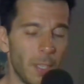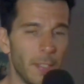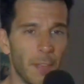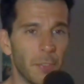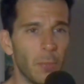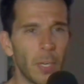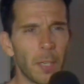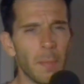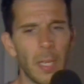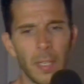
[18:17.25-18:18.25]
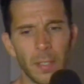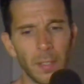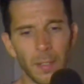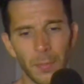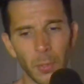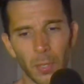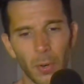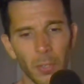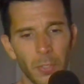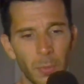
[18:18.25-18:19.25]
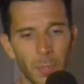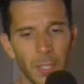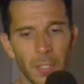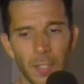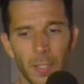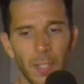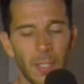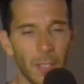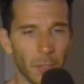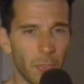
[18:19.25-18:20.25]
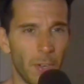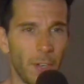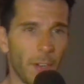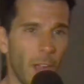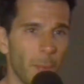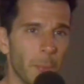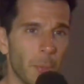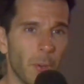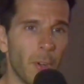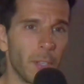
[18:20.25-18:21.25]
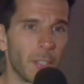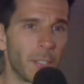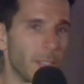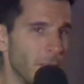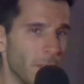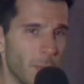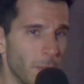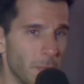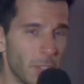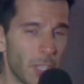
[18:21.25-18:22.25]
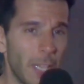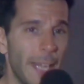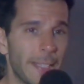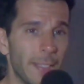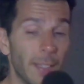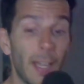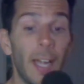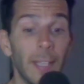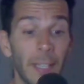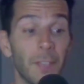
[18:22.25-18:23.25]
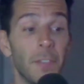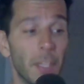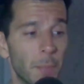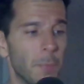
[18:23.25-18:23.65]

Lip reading: Definitely recommend if you're a cartoonist, illustrator, comic book artist. This is sort of just classic. I like vellum